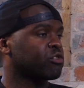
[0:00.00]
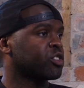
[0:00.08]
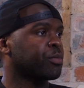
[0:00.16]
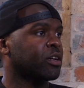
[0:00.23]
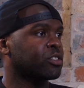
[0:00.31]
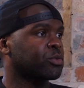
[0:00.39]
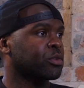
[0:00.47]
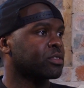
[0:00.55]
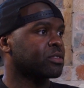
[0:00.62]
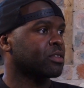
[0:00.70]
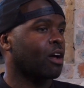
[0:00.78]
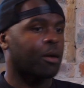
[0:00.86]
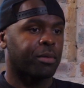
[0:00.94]
response
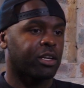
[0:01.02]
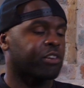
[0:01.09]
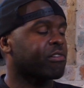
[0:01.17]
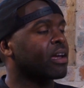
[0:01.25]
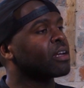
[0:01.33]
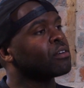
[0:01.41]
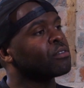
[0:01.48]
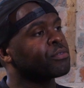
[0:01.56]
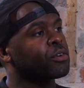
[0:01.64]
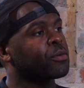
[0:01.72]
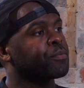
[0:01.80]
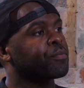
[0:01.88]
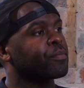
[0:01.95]
was, I'm going to create a little
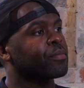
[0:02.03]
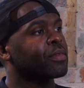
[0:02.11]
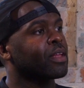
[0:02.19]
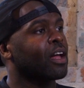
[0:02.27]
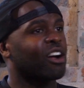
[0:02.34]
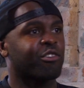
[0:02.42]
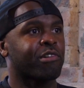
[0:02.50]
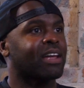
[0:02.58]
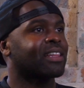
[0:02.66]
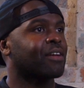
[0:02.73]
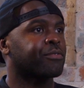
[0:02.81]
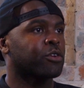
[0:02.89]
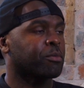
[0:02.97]
film. I created
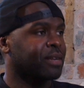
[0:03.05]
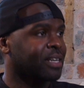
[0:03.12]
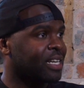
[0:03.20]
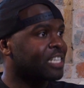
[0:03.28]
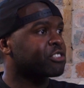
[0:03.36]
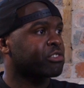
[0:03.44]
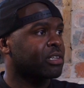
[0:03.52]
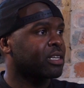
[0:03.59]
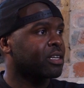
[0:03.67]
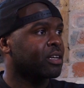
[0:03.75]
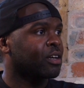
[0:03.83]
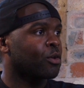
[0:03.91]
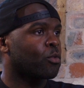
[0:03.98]
that film literally
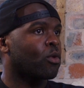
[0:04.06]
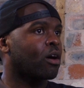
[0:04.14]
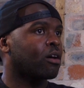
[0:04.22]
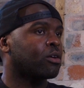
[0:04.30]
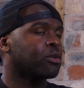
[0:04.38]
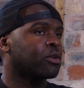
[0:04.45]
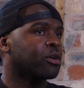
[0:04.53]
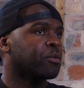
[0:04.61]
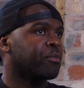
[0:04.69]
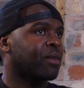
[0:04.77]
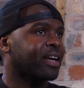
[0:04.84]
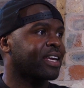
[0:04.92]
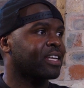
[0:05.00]
while
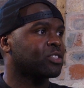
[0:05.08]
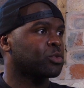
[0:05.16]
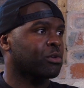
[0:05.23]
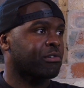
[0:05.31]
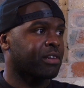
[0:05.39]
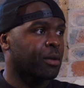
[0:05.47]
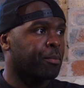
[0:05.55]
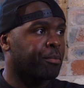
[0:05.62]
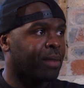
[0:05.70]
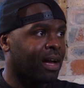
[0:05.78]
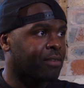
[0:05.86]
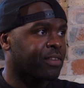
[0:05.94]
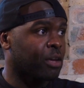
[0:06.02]
my kids were in the
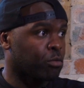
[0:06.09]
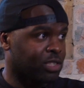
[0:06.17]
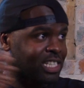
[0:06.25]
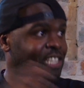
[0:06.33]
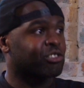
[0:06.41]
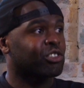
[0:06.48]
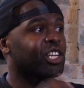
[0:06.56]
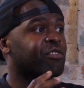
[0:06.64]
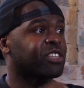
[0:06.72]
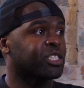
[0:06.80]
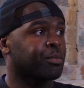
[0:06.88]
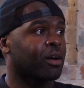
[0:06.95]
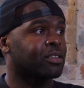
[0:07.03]
bath. It was literally a
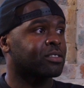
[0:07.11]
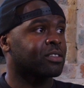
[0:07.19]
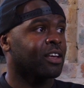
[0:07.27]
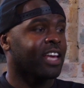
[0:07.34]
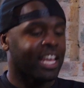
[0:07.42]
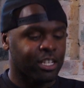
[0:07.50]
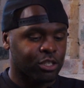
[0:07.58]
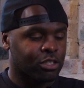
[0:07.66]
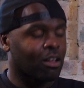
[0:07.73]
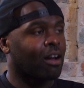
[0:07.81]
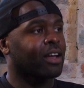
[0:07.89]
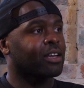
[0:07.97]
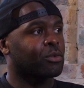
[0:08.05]
response. It
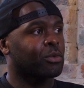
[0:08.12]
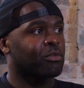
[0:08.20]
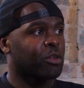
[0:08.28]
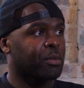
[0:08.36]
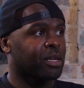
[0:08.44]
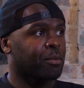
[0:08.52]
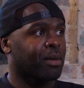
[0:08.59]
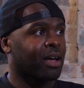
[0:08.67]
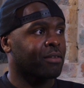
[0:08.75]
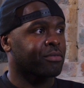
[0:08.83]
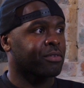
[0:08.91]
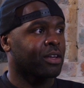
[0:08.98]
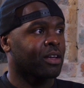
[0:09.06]
started with them in the bath,